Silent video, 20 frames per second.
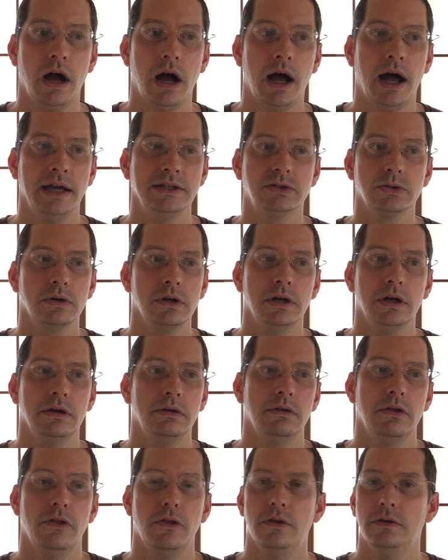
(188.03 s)
I sort
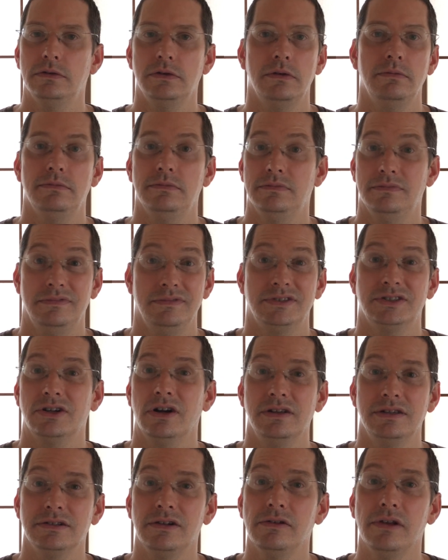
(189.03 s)
of
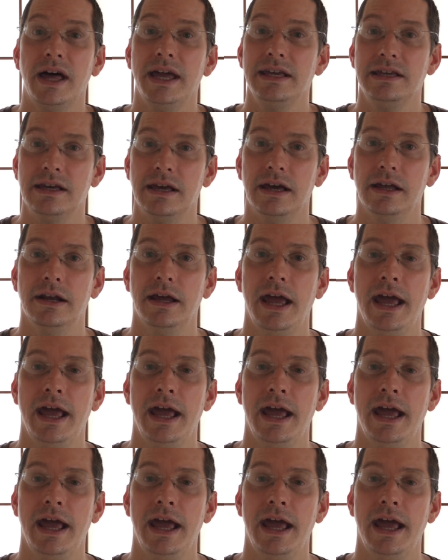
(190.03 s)
started to like it.